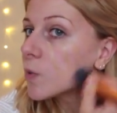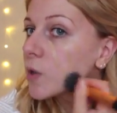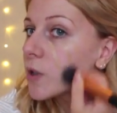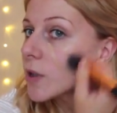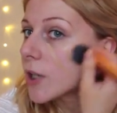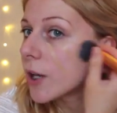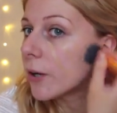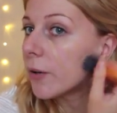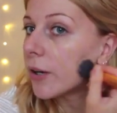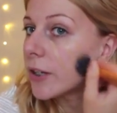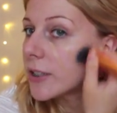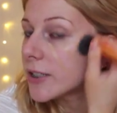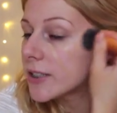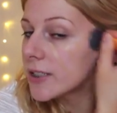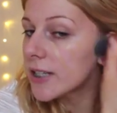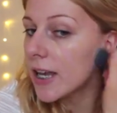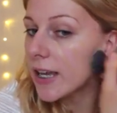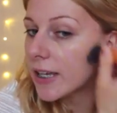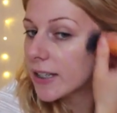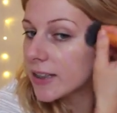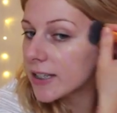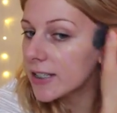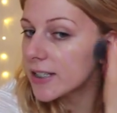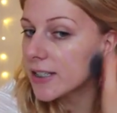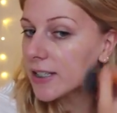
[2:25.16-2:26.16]
So I just
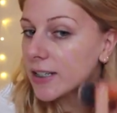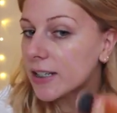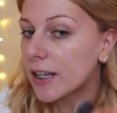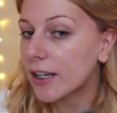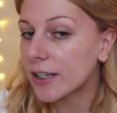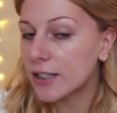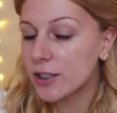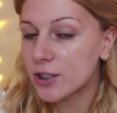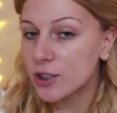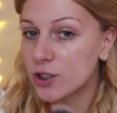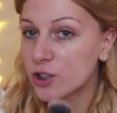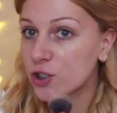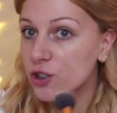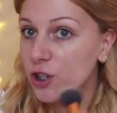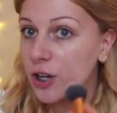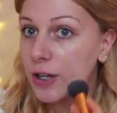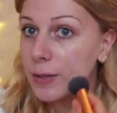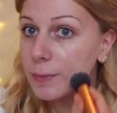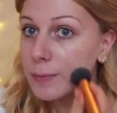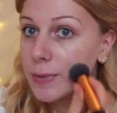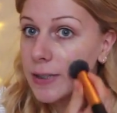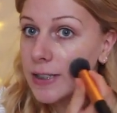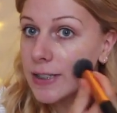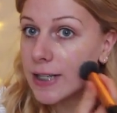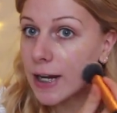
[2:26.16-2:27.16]
take this in like
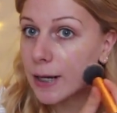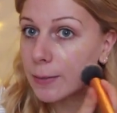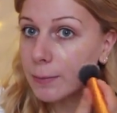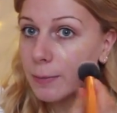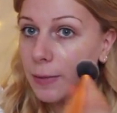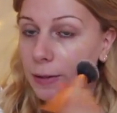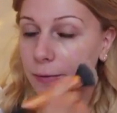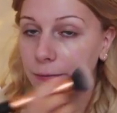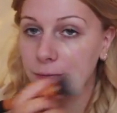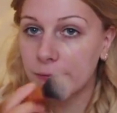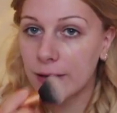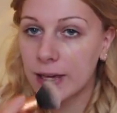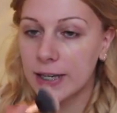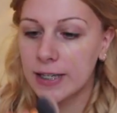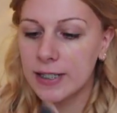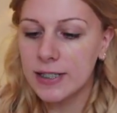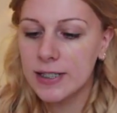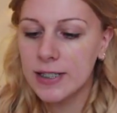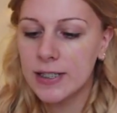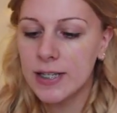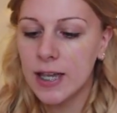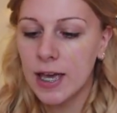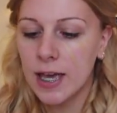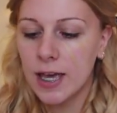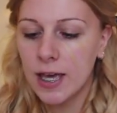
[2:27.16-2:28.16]
stripes down my
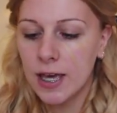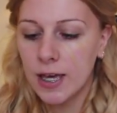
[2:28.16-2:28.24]
face